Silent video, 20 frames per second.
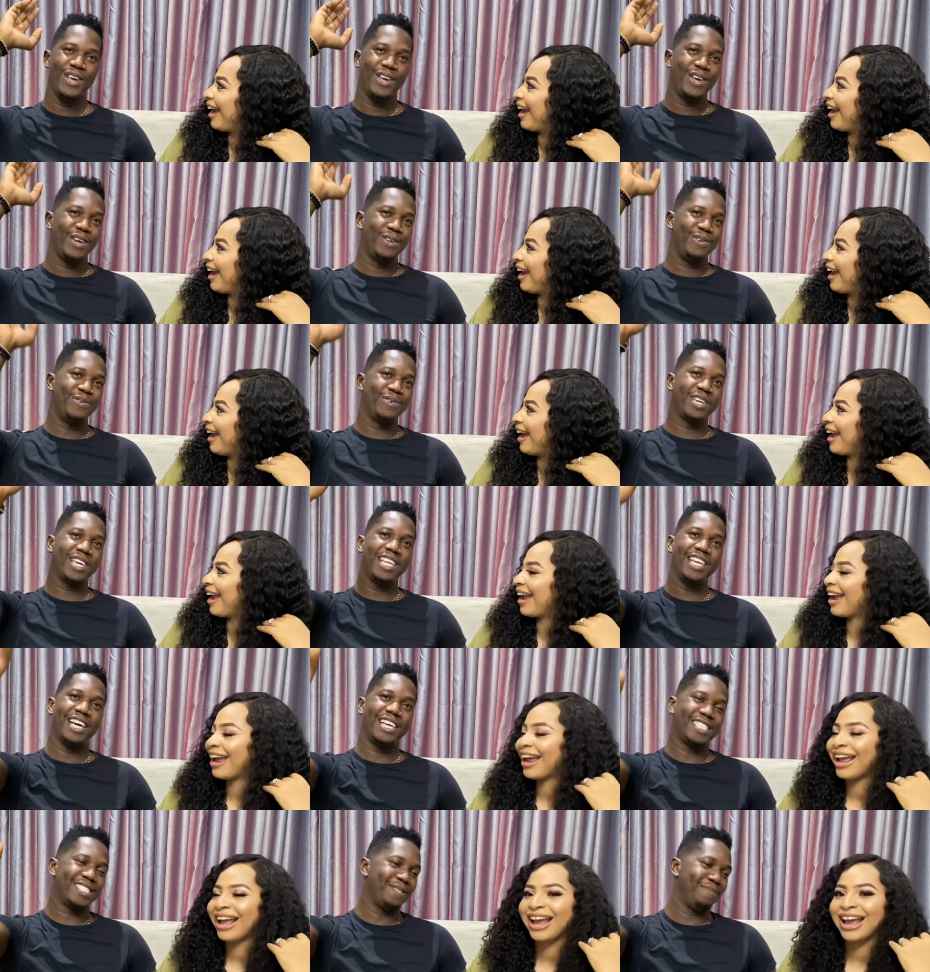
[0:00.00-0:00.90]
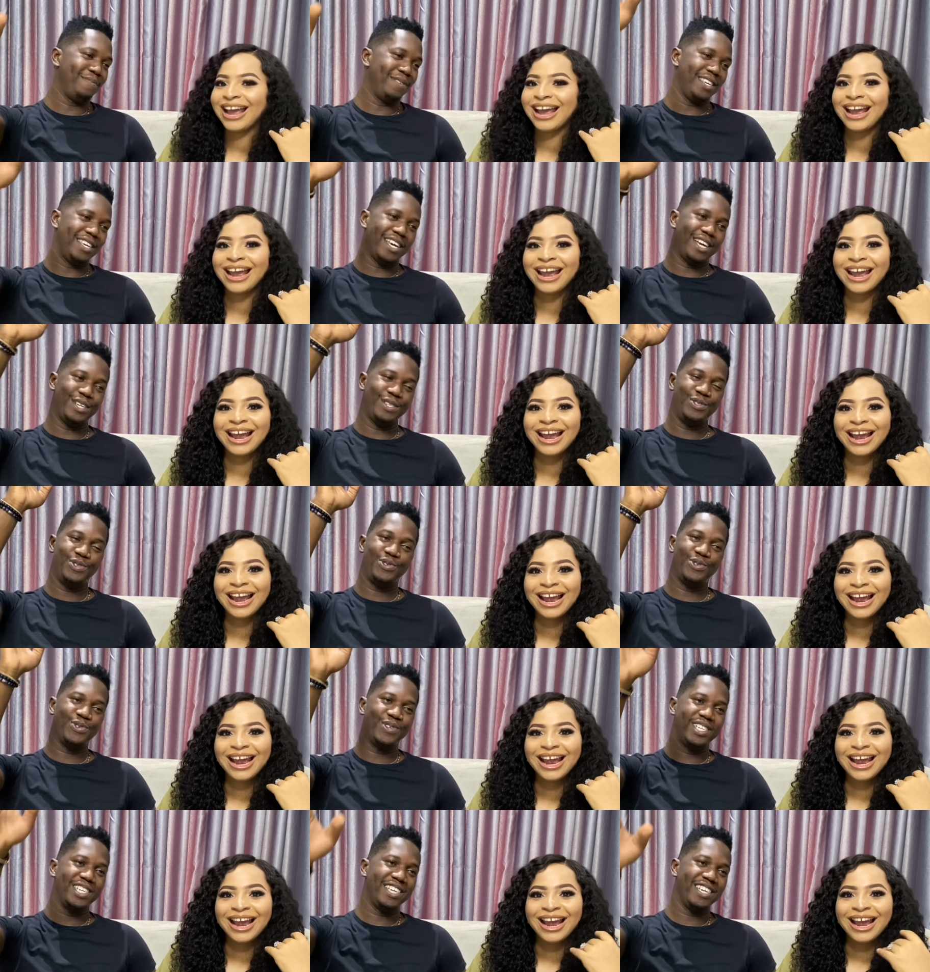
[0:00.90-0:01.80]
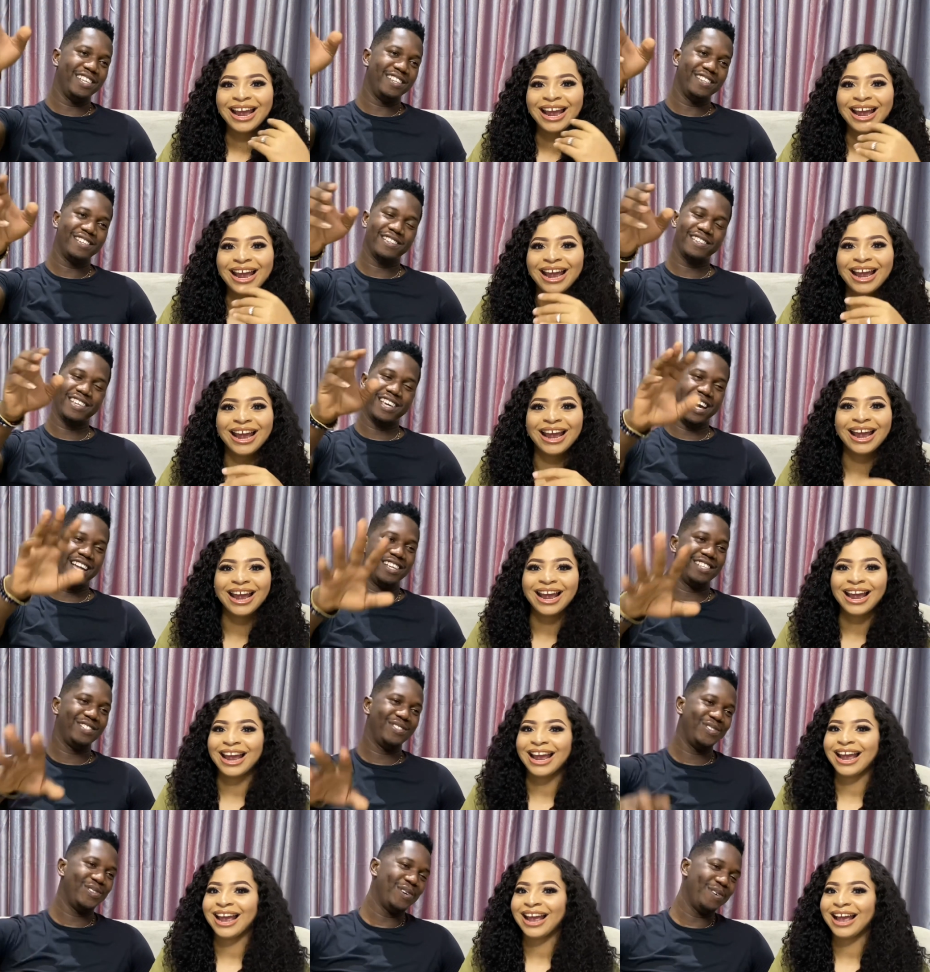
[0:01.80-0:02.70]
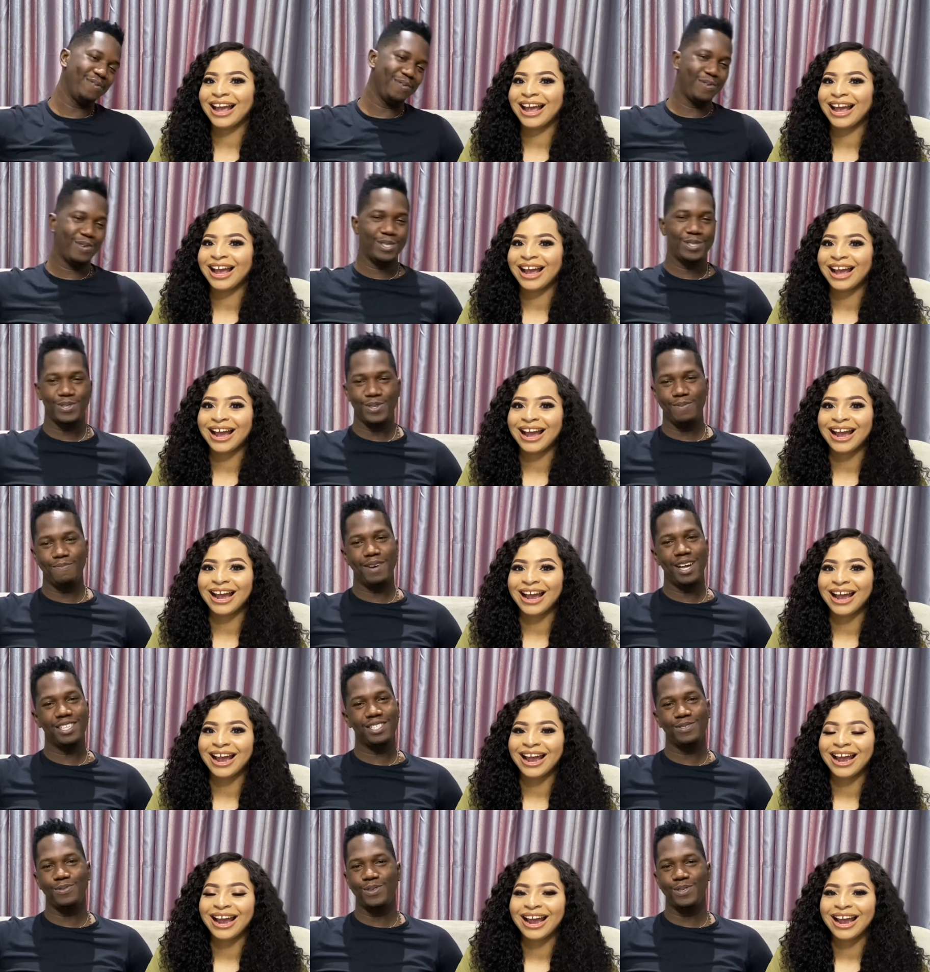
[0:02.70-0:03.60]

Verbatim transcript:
Speaker 1: looking at me and drooling. Guys, you don't even want to imagine what